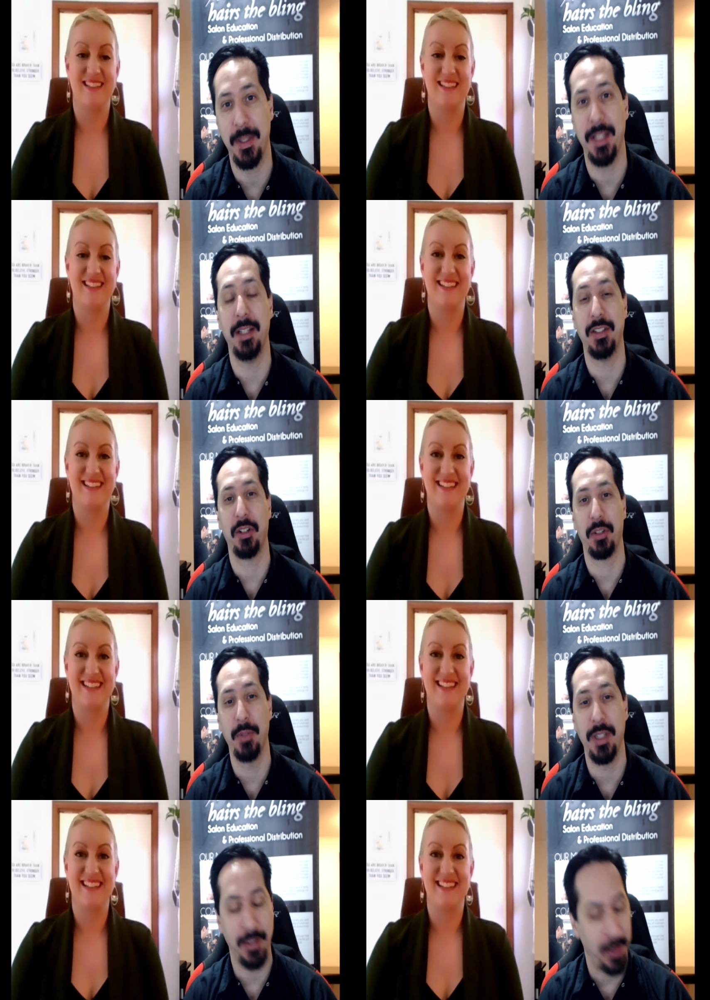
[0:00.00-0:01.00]
Speaker 1: then they start to
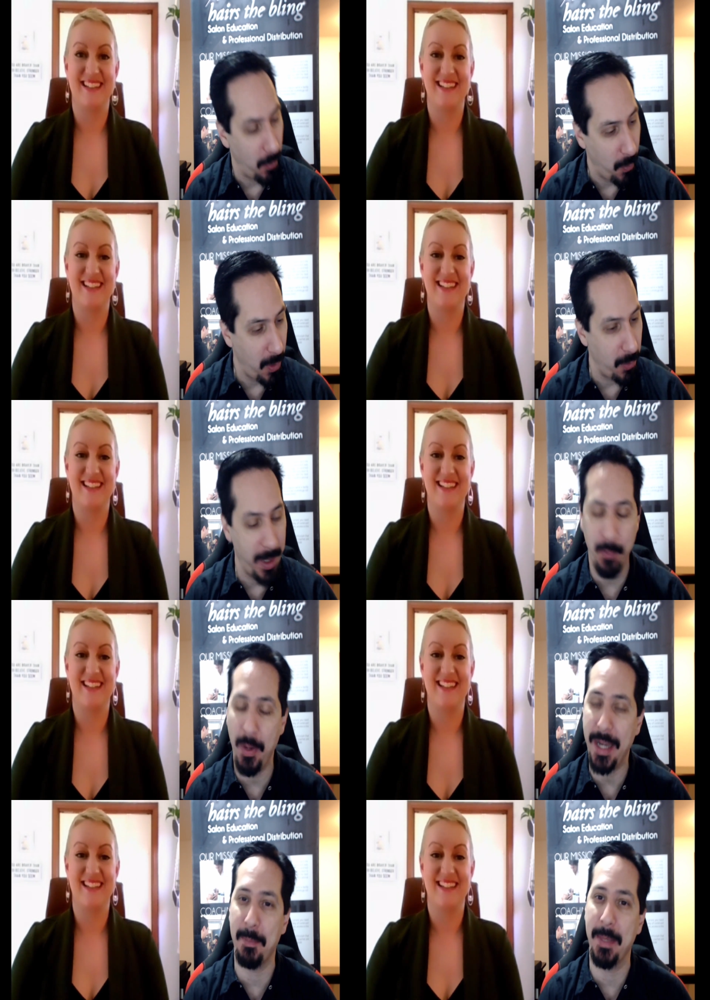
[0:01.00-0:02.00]
realize, like, whoa, wait,
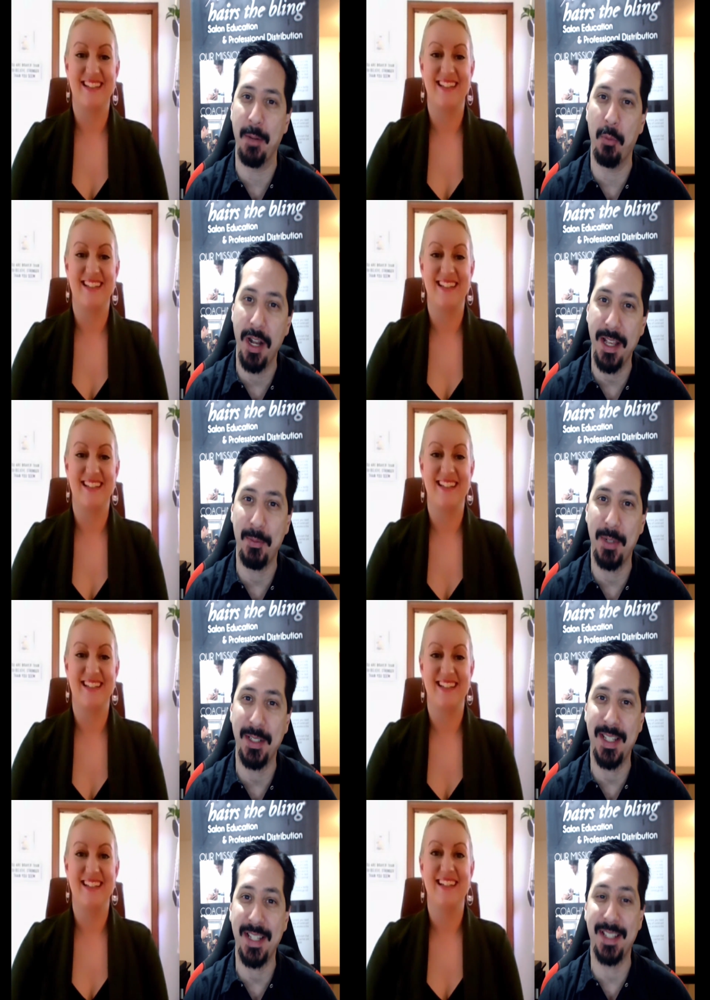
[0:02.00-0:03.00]
wait a minute, what? What
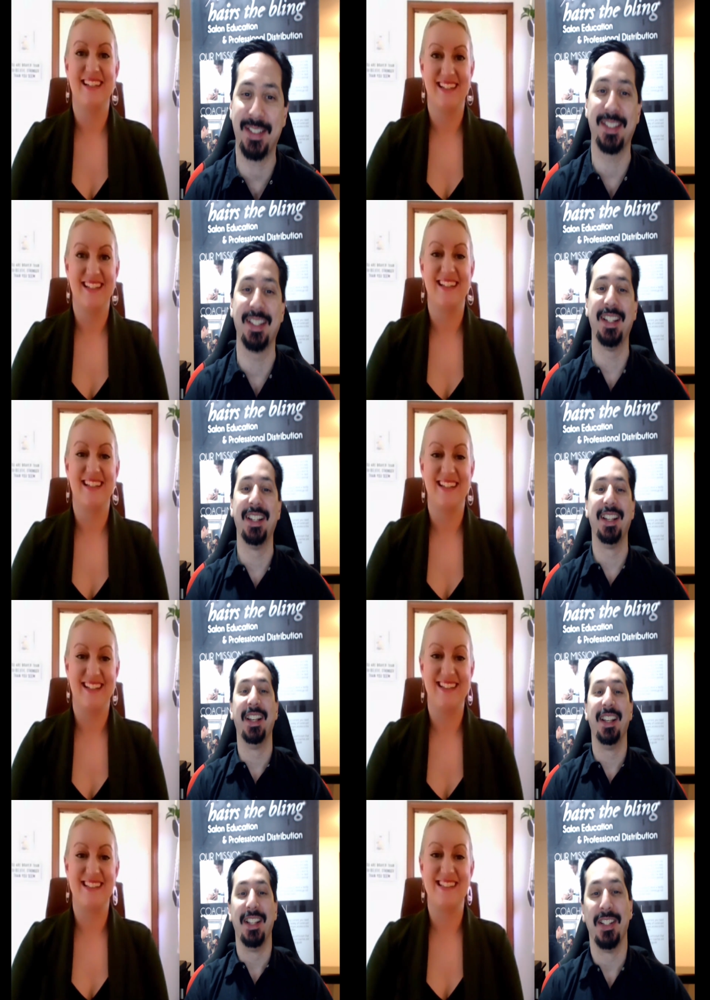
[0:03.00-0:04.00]
is this?
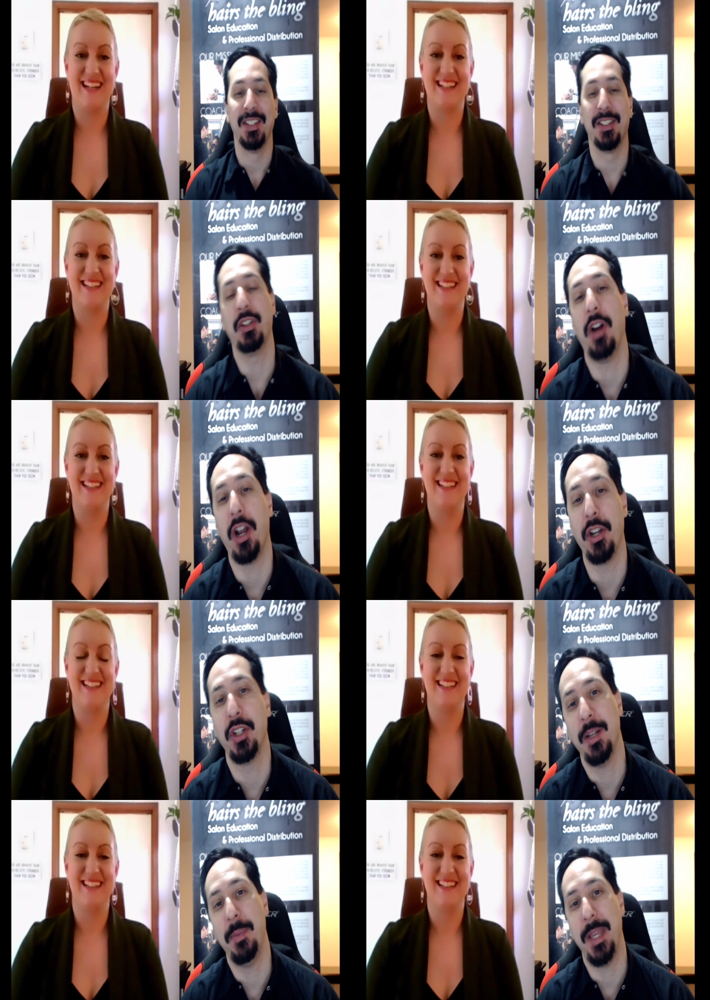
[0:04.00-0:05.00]
Exactly. So, are you
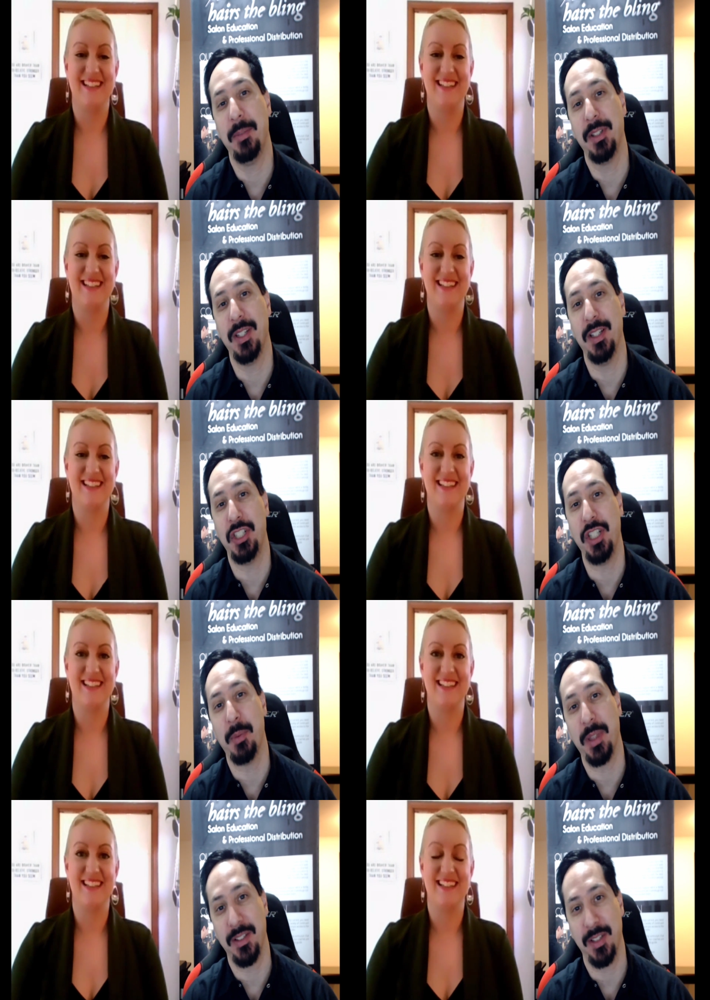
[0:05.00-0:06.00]
going to be able to share
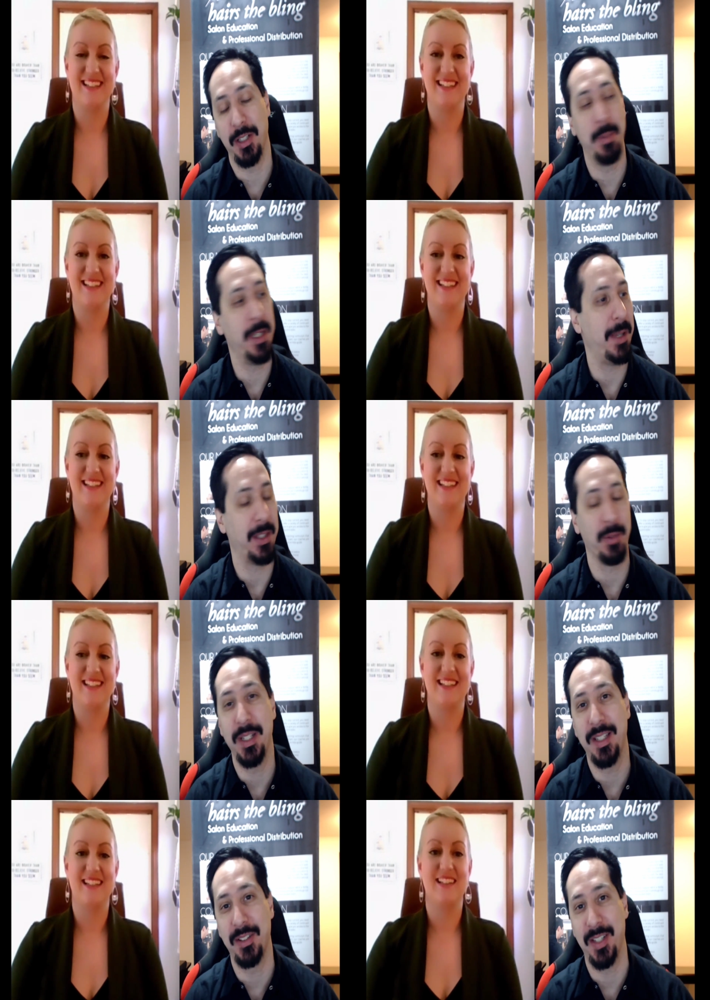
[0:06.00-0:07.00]
with us a
Speaker 2: little bit about the
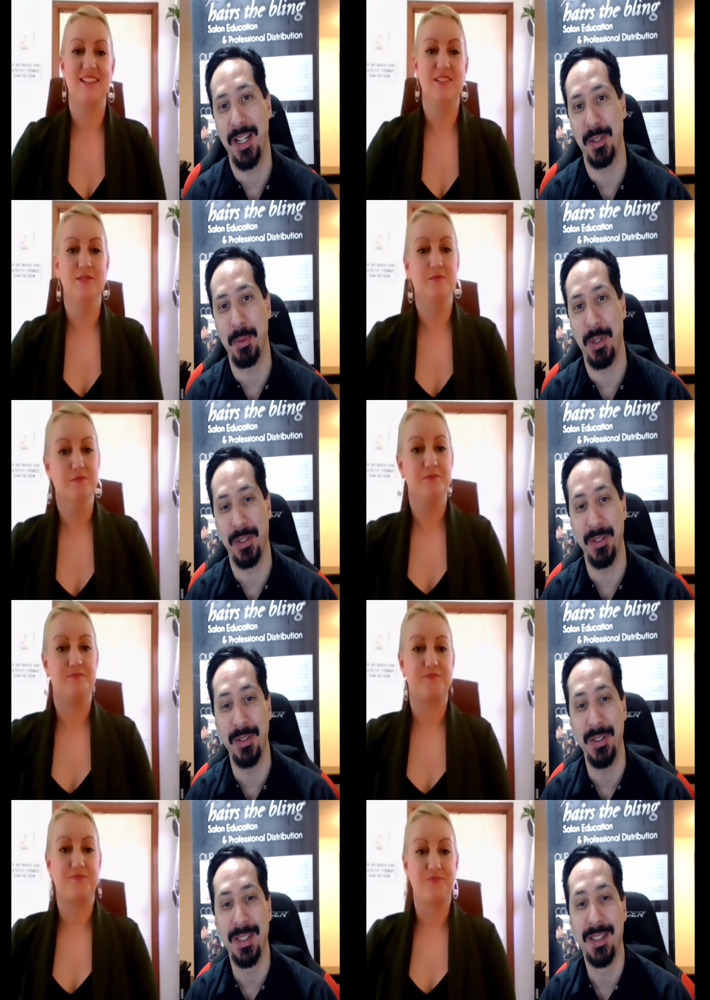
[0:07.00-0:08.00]
retail today as well, too?
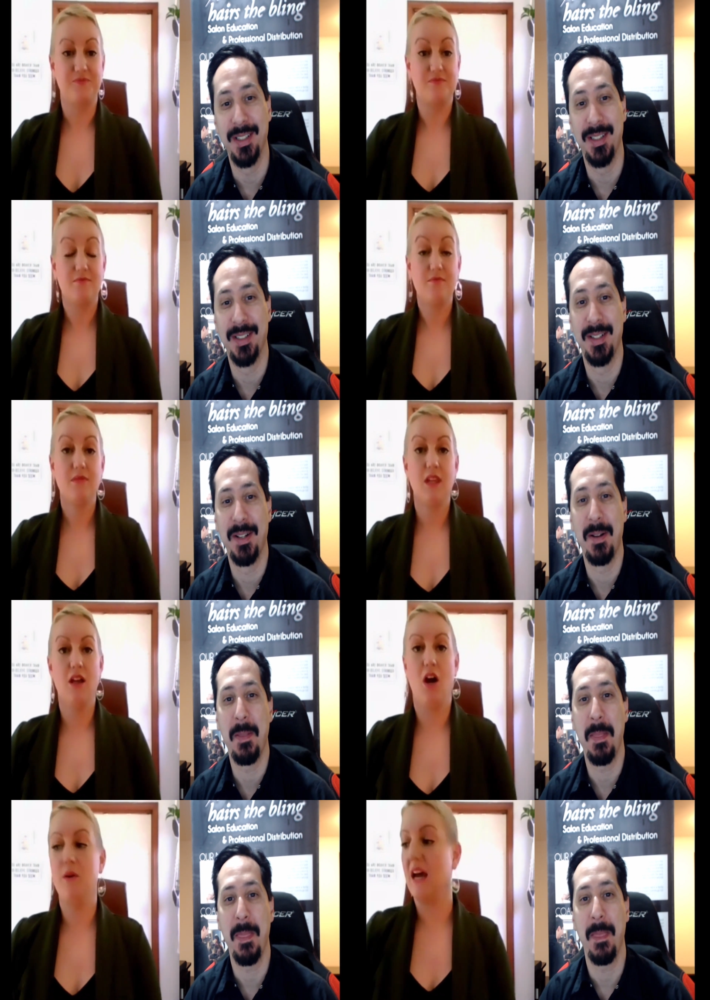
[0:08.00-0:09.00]

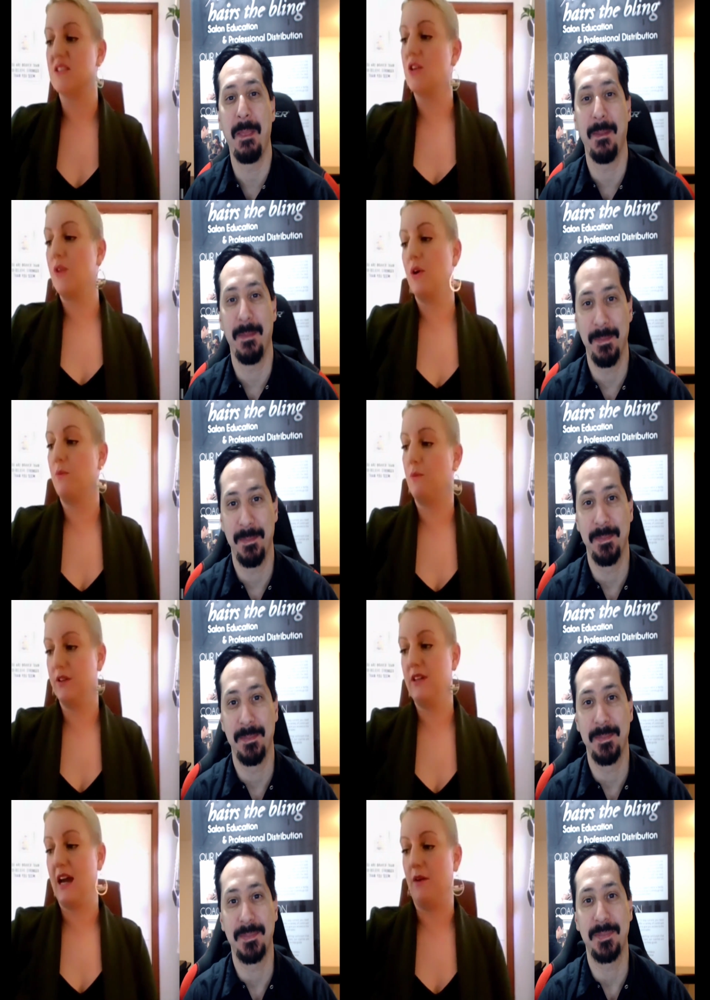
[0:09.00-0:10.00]
Oh yeah, so the
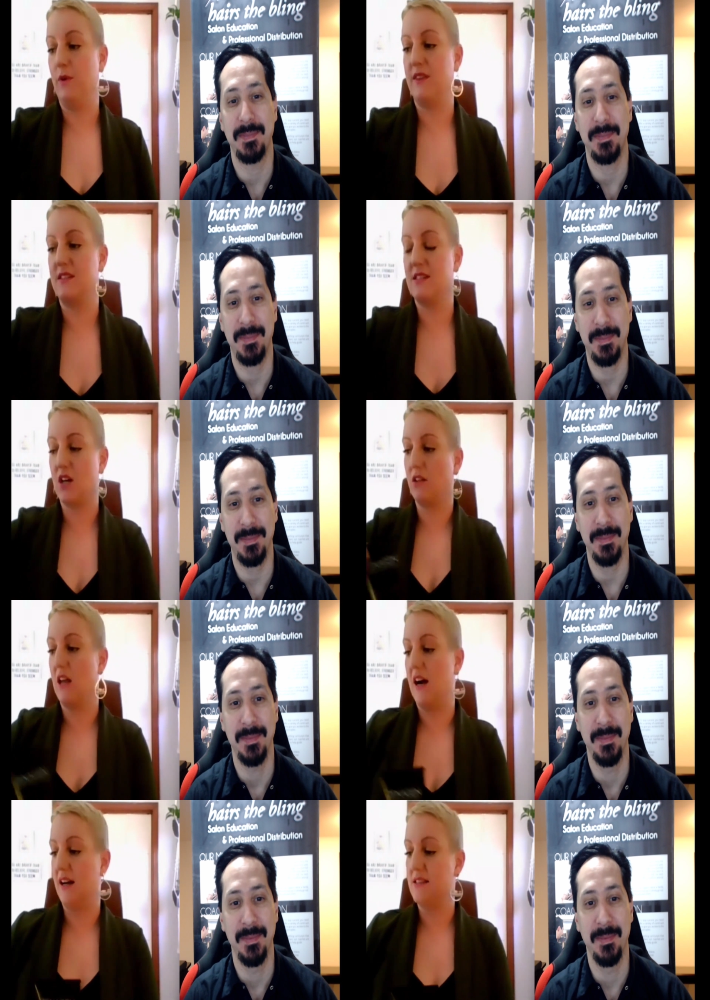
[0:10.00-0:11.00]
well yeah, we, this is our
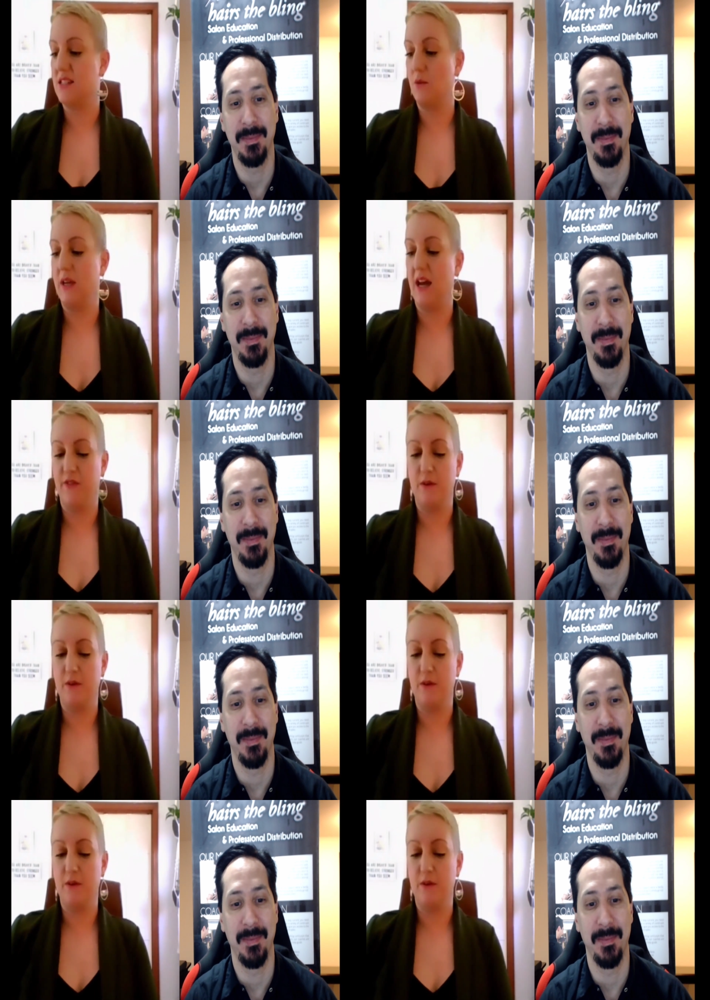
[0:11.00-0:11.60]
line. So we have the